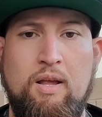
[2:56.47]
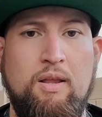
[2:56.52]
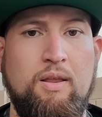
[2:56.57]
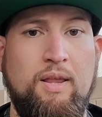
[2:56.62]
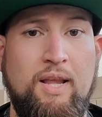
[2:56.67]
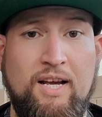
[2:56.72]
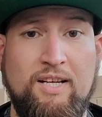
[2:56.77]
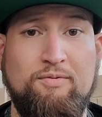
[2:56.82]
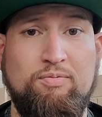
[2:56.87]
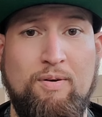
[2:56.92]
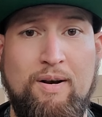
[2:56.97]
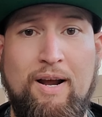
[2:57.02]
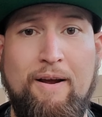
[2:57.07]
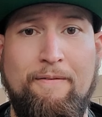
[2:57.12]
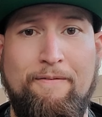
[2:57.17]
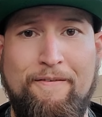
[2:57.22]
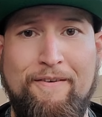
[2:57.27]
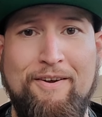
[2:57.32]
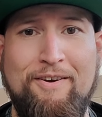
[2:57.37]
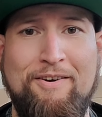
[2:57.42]
that's what I
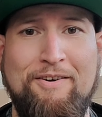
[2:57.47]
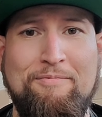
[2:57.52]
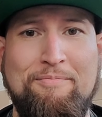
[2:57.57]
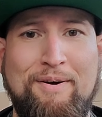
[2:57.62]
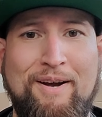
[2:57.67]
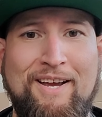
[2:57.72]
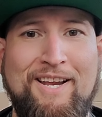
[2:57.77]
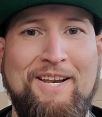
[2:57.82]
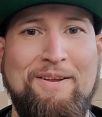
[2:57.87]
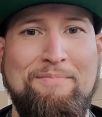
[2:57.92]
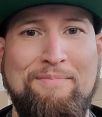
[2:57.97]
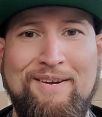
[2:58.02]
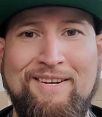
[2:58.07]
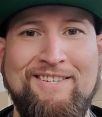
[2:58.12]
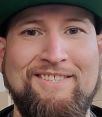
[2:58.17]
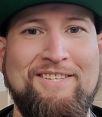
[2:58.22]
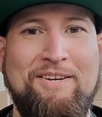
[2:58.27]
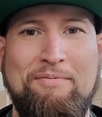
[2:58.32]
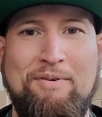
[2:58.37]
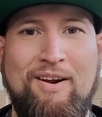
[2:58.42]
feel. By any
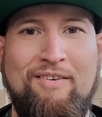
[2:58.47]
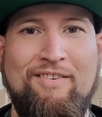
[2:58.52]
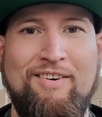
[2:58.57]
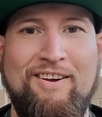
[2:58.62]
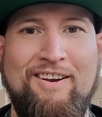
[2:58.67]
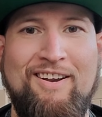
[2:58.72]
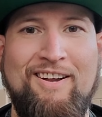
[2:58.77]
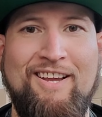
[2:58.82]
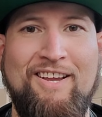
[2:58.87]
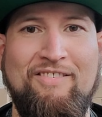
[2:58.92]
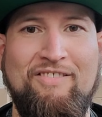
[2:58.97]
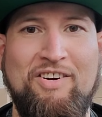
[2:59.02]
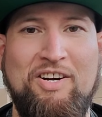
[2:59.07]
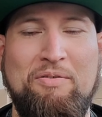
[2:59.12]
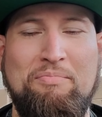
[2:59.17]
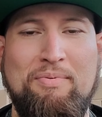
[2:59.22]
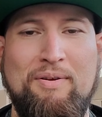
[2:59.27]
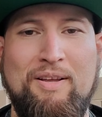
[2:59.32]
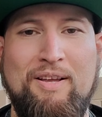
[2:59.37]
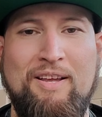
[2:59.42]
means, I'm never gonna give
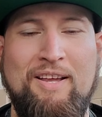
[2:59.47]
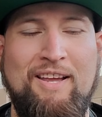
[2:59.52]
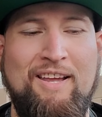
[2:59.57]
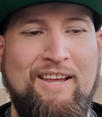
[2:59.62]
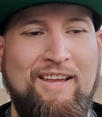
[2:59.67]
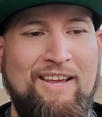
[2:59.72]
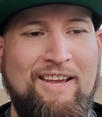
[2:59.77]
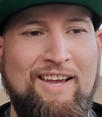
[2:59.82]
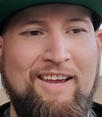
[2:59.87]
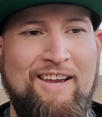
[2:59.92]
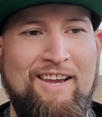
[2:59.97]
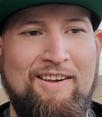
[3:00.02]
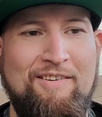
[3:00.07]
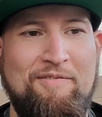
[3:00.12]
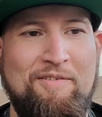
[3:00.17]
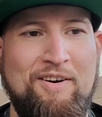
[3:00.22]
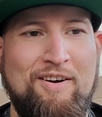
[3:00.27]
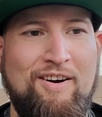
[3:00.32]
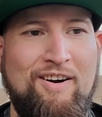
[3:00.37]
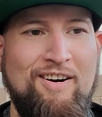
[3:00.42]
up. And
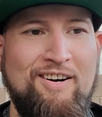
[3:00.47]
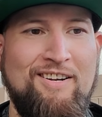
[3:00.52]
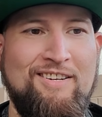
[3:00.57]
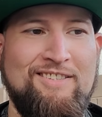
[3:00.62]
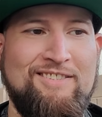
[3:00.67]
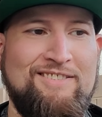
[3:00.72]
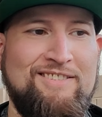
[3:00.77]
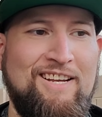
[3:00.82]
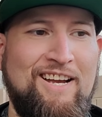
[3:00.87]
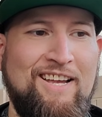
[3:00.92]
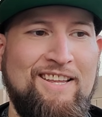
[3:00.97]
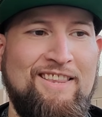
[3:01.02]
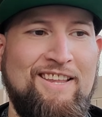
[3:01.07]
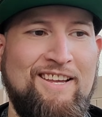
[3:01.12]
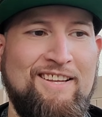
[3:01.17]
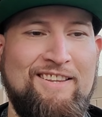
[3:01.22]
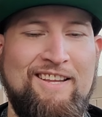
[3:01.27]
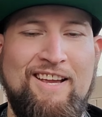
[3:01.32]
regardless, I think